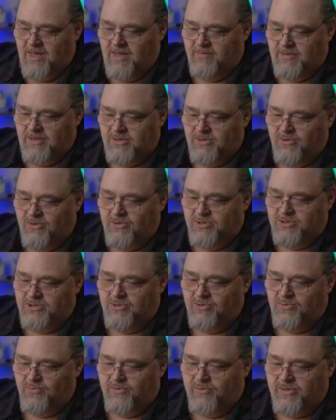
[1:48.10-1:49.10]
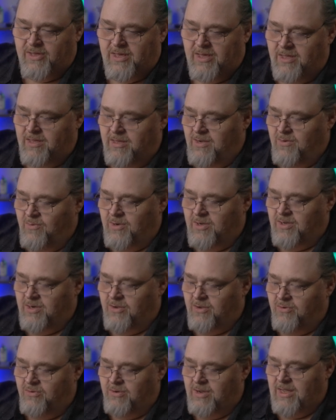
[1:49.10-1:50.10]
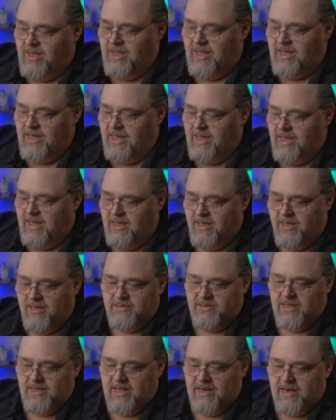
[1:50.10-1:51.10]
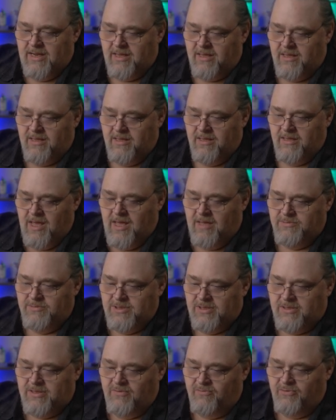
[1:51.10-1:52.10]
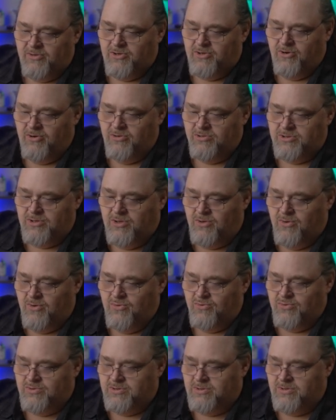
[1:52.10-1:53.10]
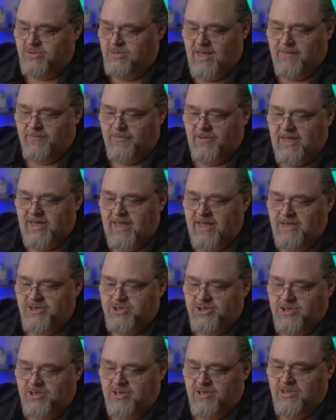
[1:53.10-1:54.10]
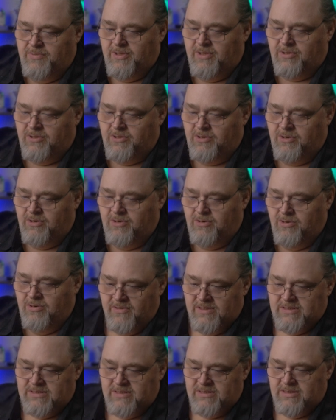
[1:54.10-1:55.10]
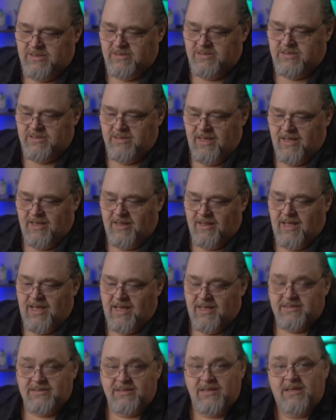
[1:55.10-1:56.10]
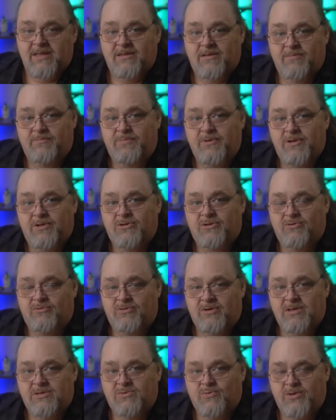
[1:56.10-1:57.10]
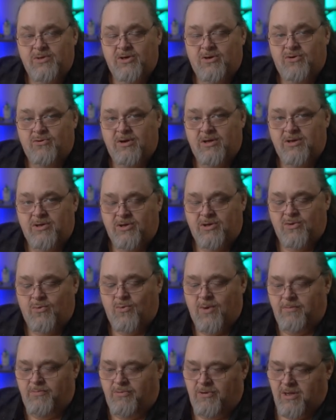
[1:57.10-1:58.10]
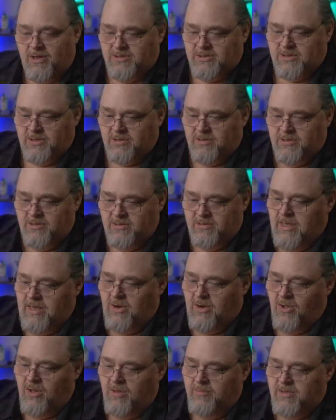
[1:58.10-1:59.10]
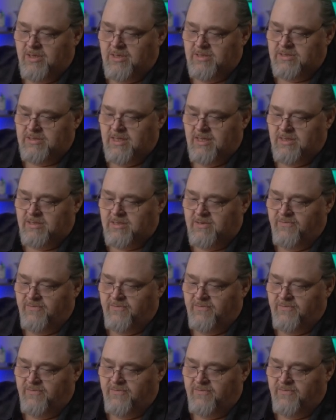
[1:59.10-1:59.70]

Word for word: I'm not too concerned with that. And we're going to create a static object that returns a host application builder. This is a class that the builder is when you create a new web project. And all I'm going to say is